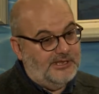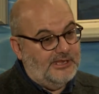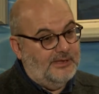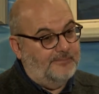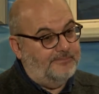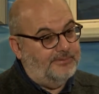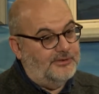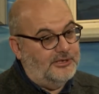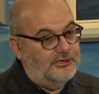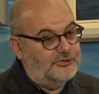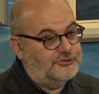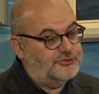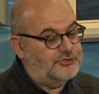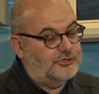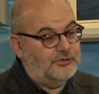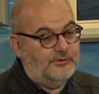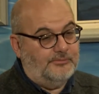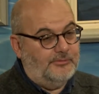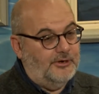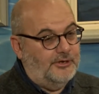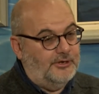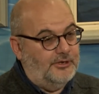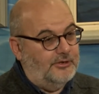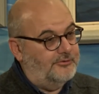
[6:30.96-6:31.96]
example in
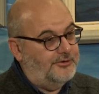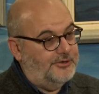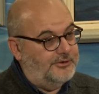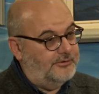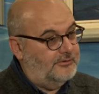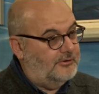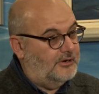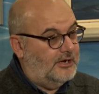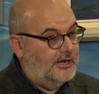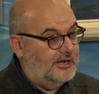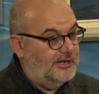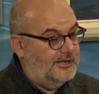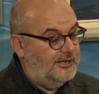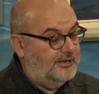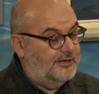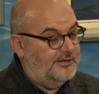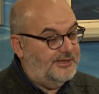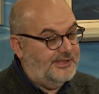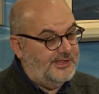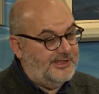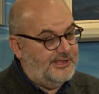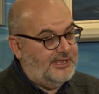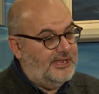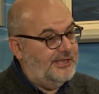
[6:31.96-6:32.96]
Germany or the
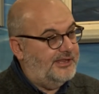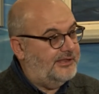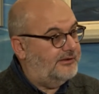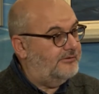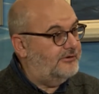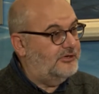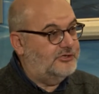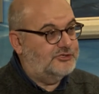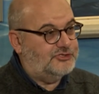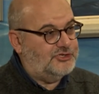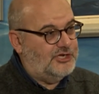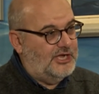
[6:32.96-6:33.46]
United States or in